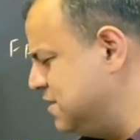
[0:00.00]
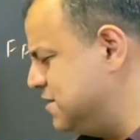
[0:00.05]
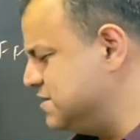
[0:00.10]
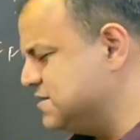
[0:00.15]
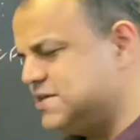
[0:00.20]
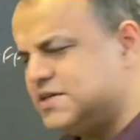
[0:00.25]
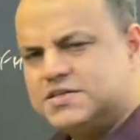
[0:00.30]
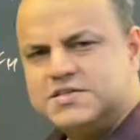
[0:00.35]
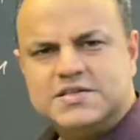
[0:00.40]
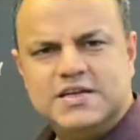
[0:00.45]

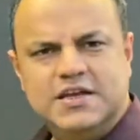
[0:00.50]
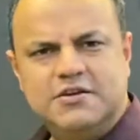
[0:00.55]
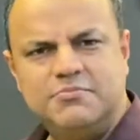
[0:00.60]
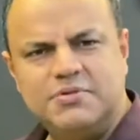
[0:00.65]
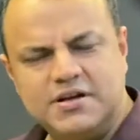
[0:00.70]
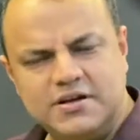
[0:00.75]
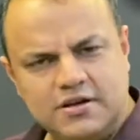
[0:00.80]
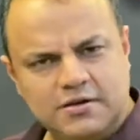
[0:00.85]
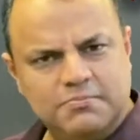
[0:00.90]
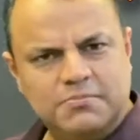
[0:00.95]

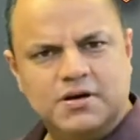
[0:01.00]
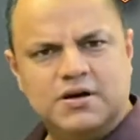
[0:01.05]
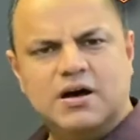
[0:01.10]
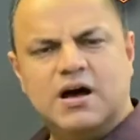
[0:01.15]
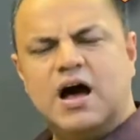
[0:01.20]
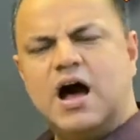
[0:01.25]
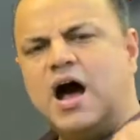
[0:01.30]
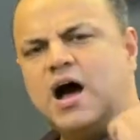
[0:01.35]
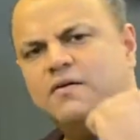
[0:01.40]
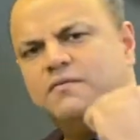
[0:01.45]
16-bit number.
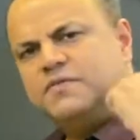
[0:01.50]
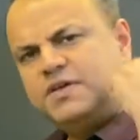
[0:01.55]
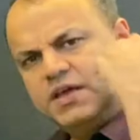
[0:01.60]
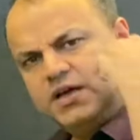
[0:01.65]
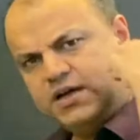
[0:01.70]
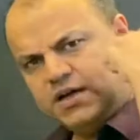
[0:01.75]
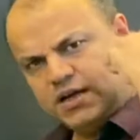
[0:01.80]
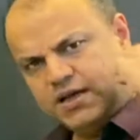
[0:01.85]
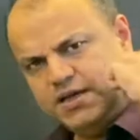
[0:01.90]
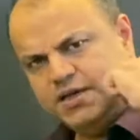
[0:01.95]
Are we
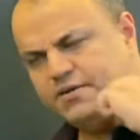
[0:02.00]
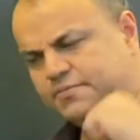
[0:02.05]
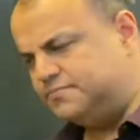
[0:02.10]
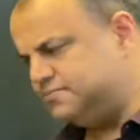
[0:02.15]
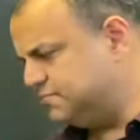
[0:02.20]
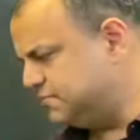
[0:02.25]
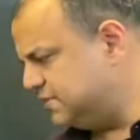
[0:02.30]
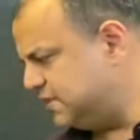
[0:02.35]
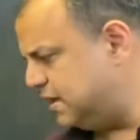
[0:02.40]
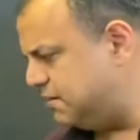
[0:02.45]
clear?
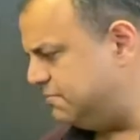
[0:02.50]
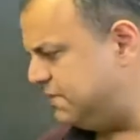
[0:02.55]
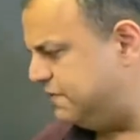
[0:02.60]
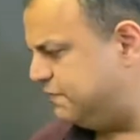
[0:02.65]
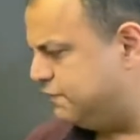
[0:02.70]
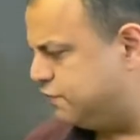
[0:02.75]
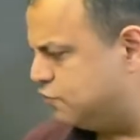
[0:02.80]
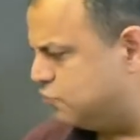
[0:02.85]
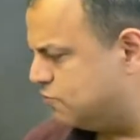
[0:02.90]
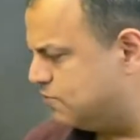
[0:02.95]
Tell me
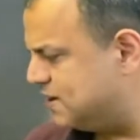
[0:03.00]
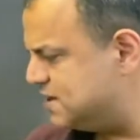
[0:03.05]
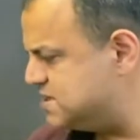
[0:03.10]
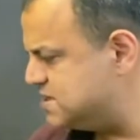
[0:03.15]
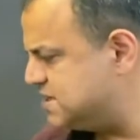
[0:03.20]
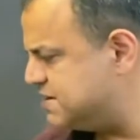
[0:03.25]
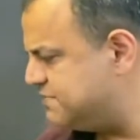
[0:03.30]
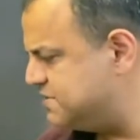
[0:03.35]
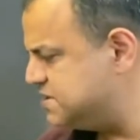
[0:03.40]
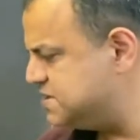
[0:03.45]

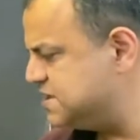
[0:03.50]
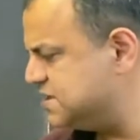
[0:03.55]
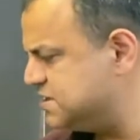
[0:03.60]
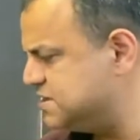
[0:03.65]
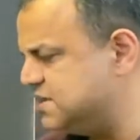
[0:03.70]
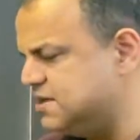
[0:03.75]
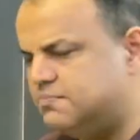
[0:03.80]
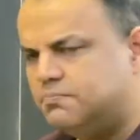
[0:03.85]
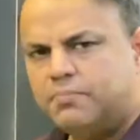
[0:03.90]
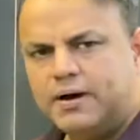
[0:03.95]

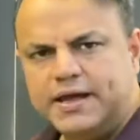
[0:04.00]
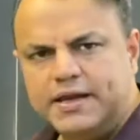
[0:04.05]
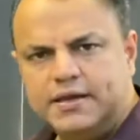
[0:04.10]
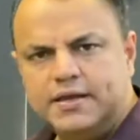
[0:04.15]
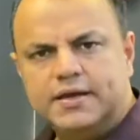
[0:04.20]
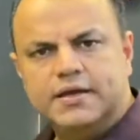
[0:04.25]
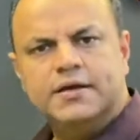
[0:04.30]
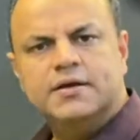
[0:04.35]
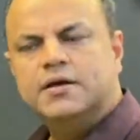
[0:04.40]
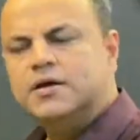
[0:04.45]
4176 in binary.